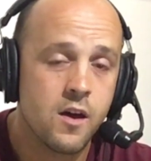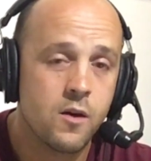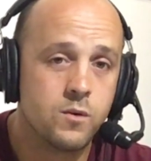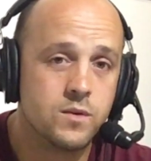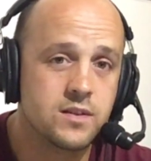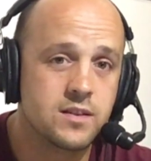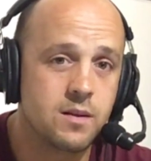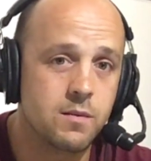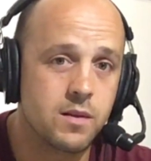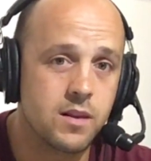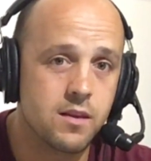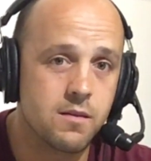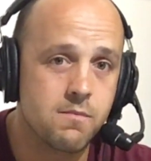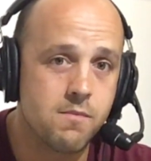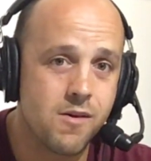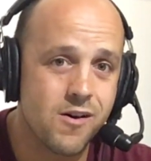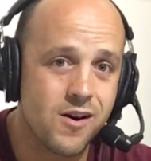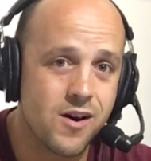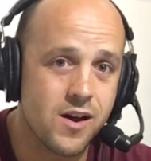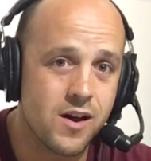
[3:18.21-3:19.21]
was something that
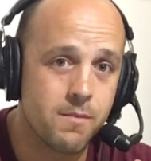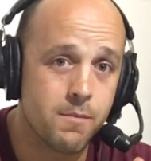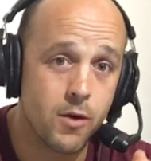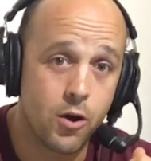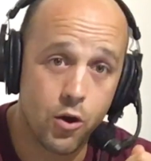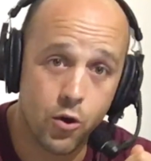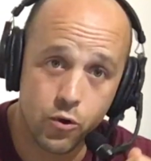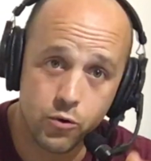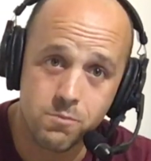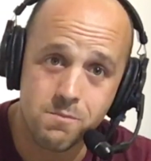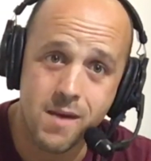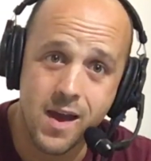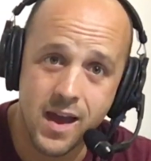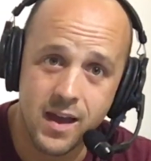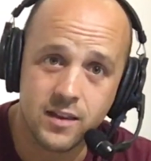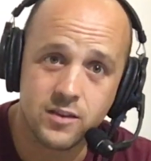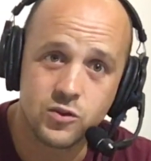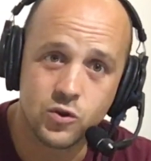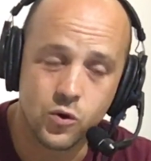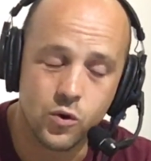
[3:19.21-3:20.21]
my old
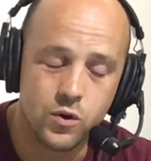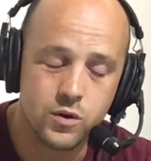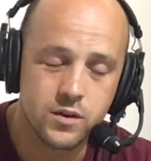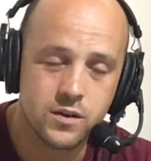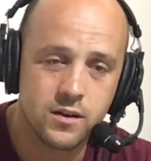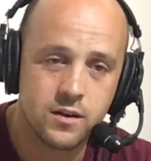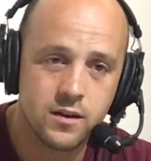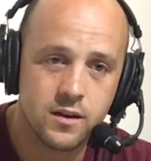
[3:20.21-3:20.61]
man taught.